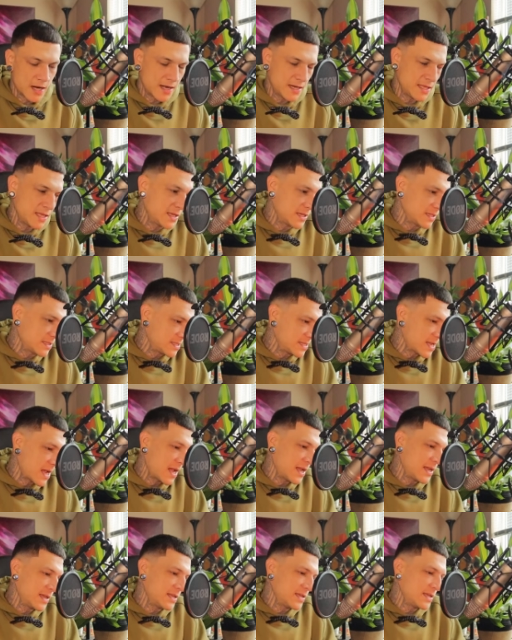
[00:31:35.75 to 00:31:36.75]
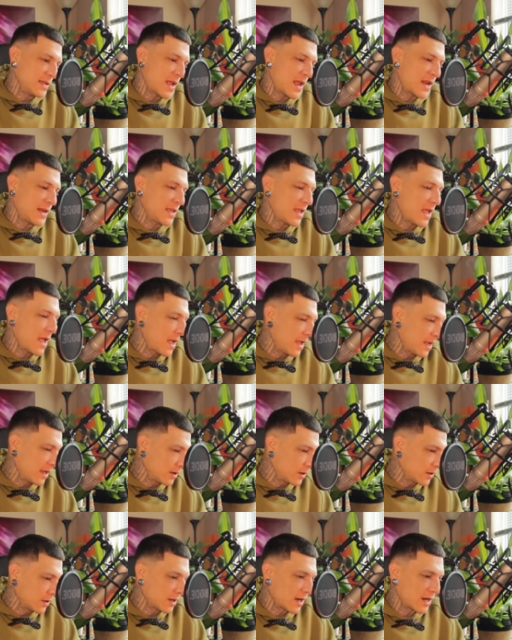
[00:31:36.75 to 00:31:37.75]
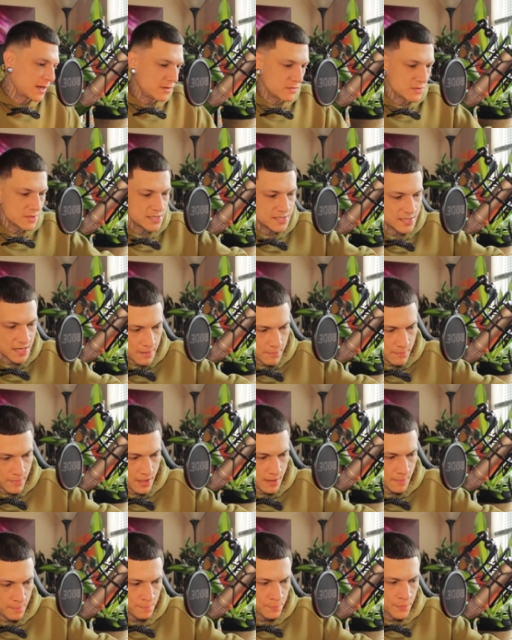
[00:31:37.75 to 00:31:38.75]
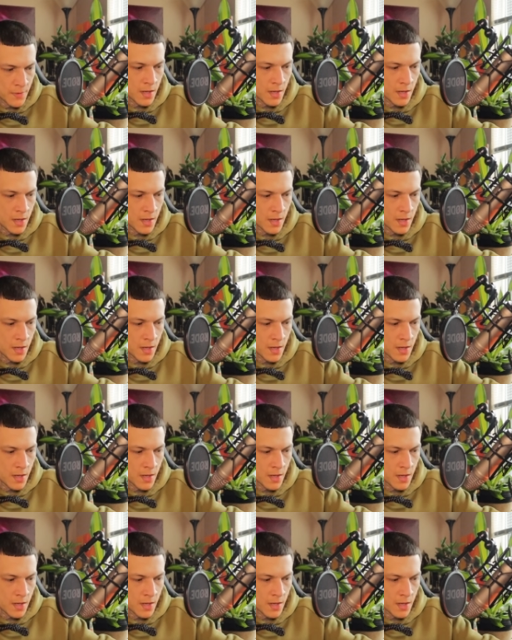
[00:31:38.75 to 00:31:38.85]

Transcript: any anxiety, any anger, any resentment,